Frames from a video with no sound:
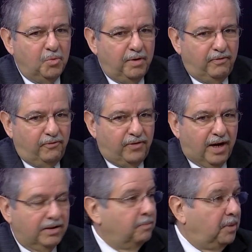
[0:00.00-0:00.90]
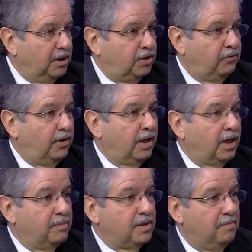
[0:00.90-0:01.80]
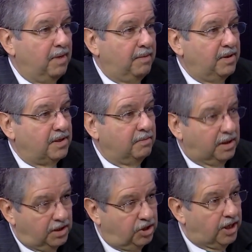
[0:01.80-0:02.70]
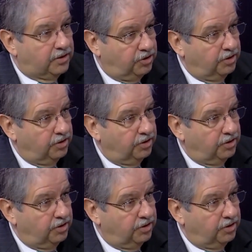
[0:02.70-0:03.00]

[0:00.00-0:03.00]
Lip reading: found a bunch of hiccups, maybe some indigestion